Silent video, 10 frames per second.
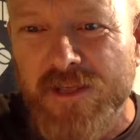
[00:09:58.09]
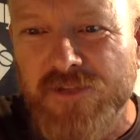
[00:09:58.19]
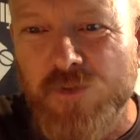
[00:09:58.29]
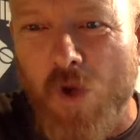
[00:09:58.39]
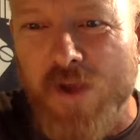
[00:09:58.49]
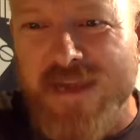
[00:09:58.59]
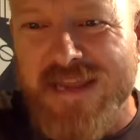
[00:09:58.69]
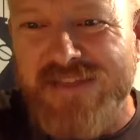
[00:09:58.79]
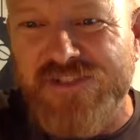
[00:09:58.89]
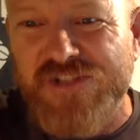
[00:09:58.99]
do I
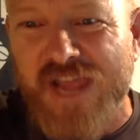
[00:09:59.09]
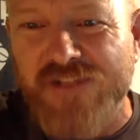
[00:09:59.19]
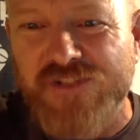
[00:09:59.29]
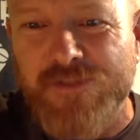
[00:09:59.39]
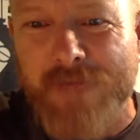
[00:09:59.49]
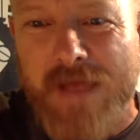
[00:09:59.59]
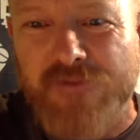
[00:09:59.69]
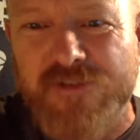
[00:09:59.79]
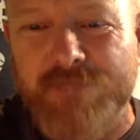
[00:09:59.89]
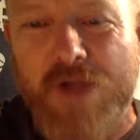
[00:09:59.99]
need to change the
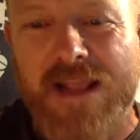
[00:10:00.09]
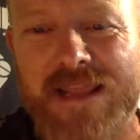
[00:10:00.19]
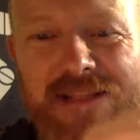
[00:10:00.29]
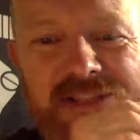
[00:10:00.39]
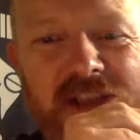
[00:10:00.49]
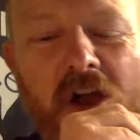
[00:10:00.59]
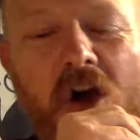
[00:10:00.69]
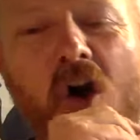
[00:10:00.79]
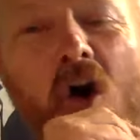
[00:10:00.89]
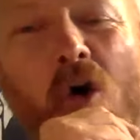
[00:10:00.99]
mounting brackets
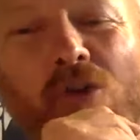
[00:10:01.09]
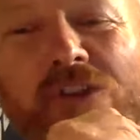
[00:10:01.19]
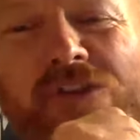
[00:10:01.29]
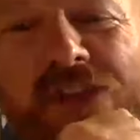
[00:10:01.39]
on